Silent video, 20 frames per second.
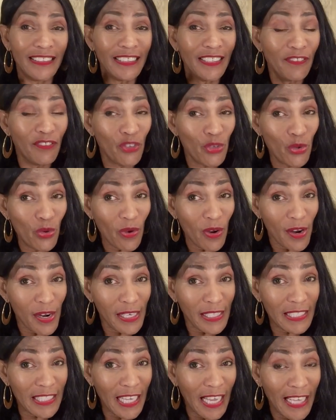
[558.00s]
if you
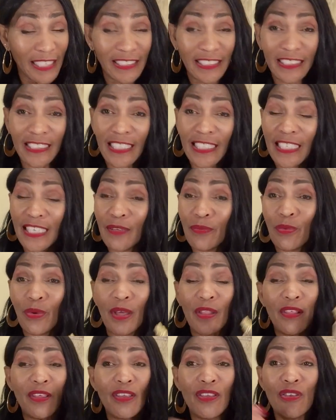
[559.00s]
are attached, honey,
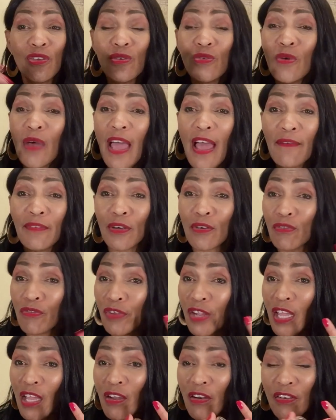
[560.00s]
whether you have a
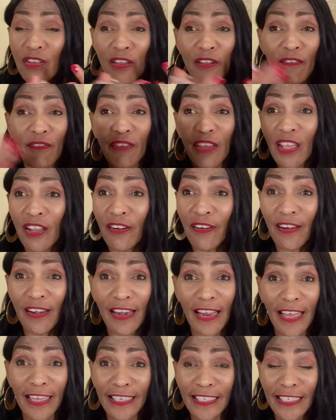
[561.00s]
ring on your finger or
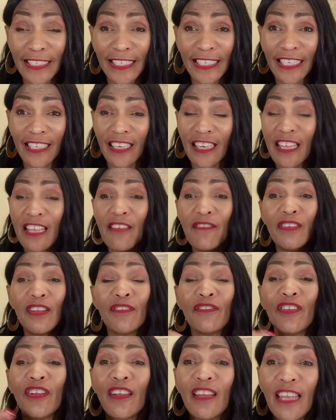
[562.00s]
not, honey, and even
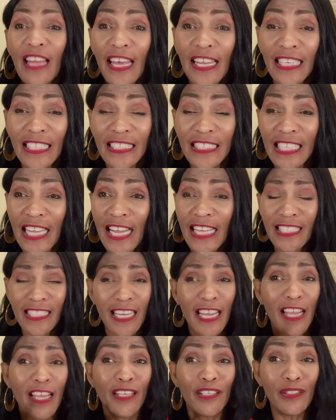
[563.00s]
if you're not
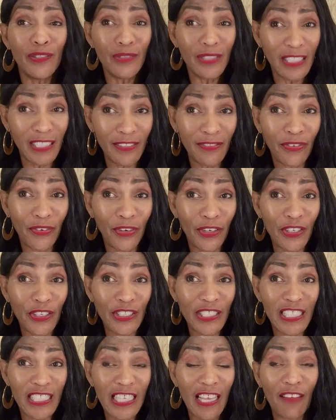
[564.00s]
attached, do this for
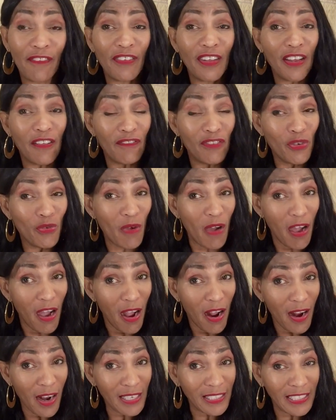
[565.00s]
yourself. And if you
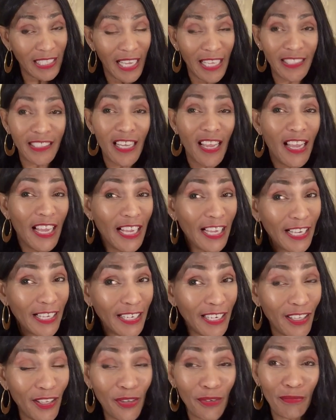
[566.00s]
are attached,
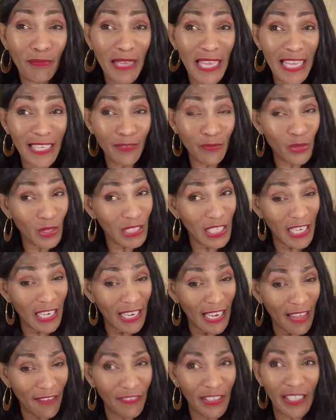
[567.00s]
honey, your man will
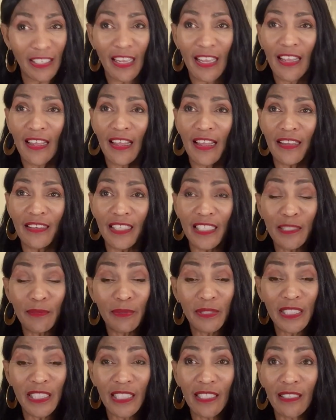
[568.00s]
love it. This
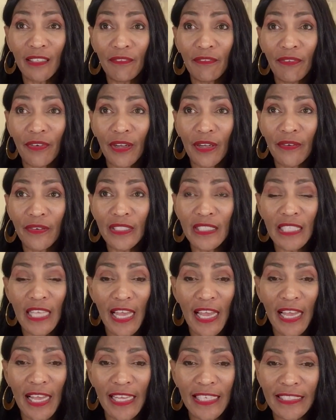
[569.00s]
particular fragrance
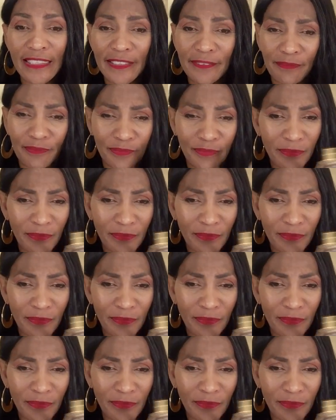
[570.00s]
has,